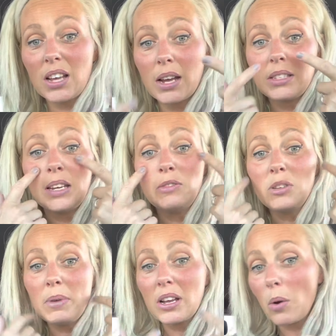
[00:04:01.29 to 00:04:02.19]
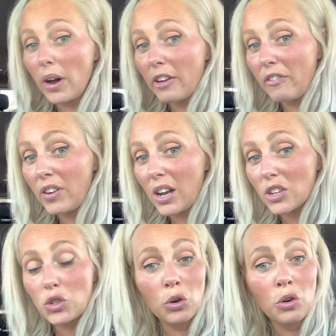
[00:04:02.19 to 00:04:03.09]
I seem to be quite
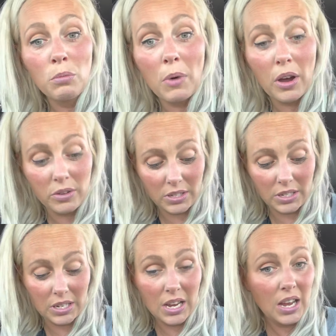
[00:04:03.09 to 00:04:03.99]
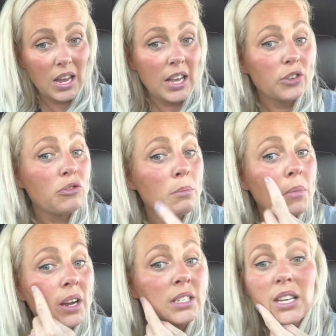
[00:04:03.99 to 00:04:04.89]
flushed, almost. It's
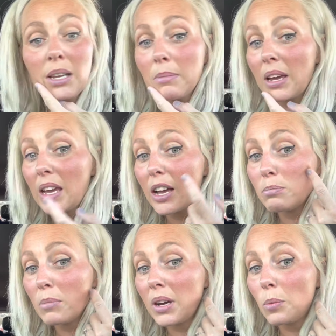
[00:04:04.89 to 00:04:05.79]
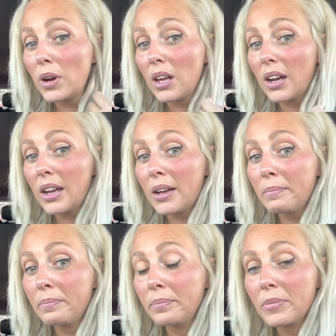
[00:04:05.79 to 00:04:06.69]
reminding me of when I
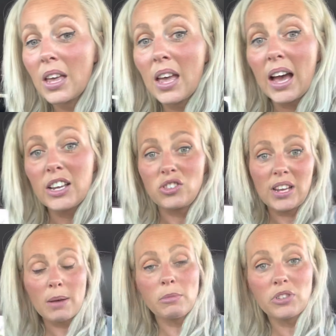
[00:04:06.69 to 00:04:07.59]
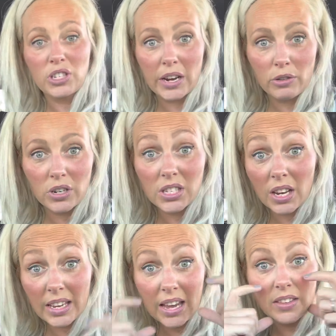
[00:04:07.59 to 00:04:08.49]
actually am on steroids and
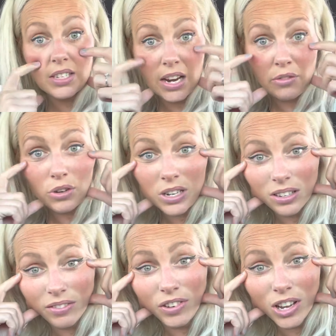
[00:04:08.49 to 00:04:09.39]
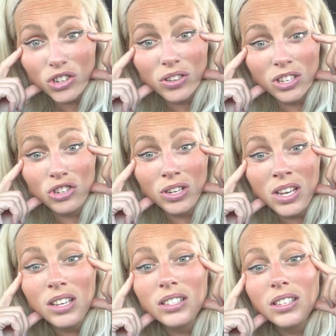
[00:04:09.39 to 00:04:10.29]
I get the steroid flush of the
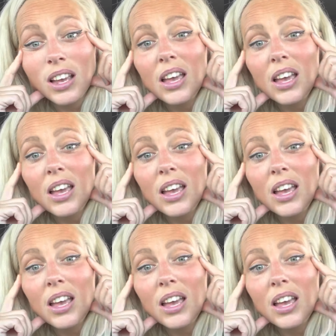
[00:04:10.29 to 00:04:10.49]
cheeks.